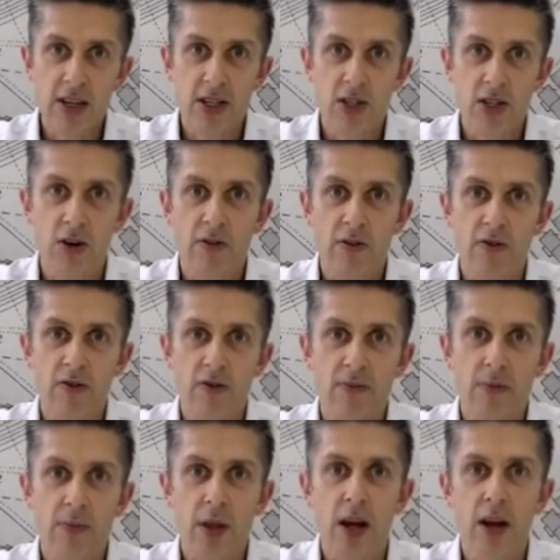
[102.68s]
sort of
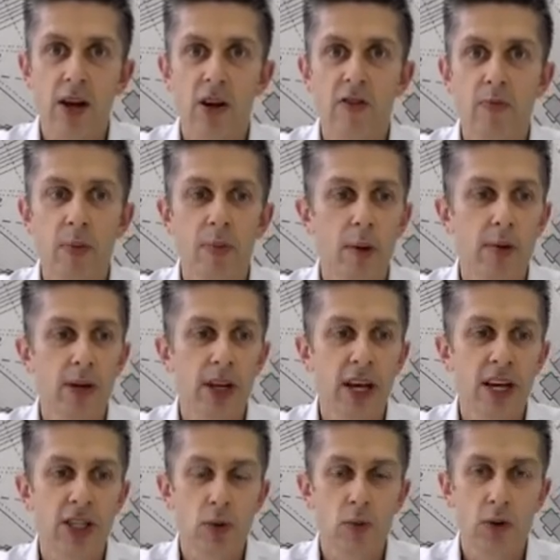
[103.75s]
uh, government
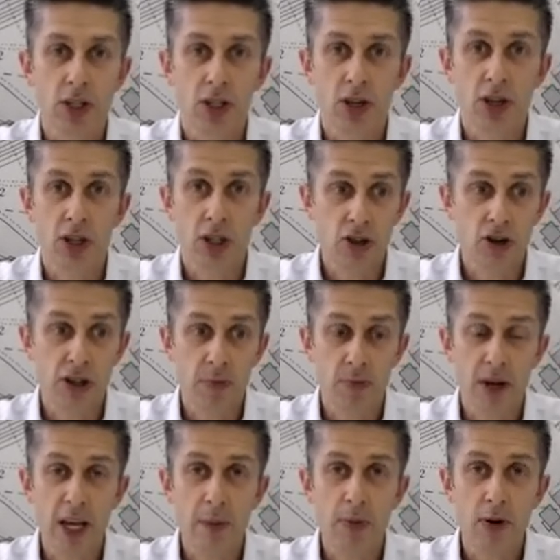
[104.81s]
publication was the Construction
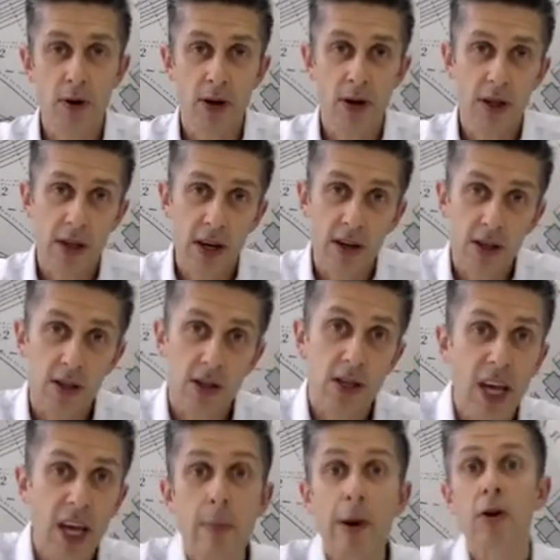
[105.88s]
Playbook that
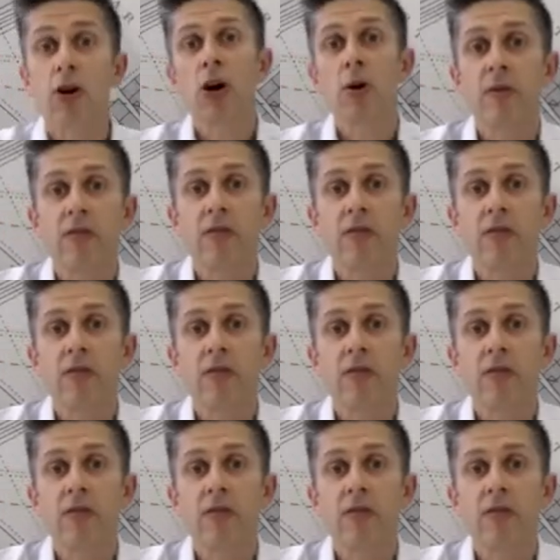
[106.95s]
came out a couple of